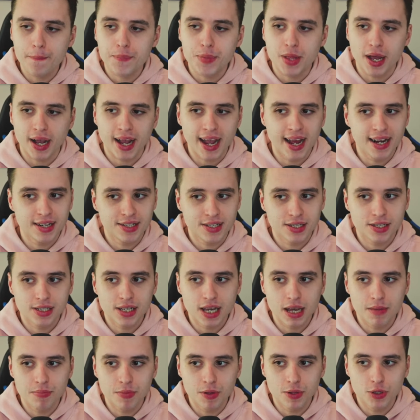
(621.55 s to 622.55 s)
against a
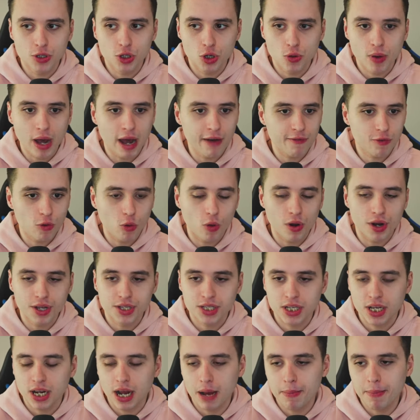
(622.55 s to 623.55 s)
team that do have
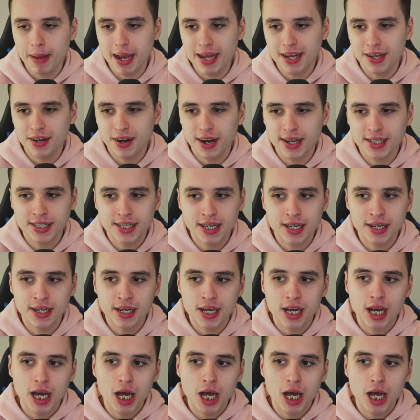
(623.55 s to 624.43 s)
quality like Man United.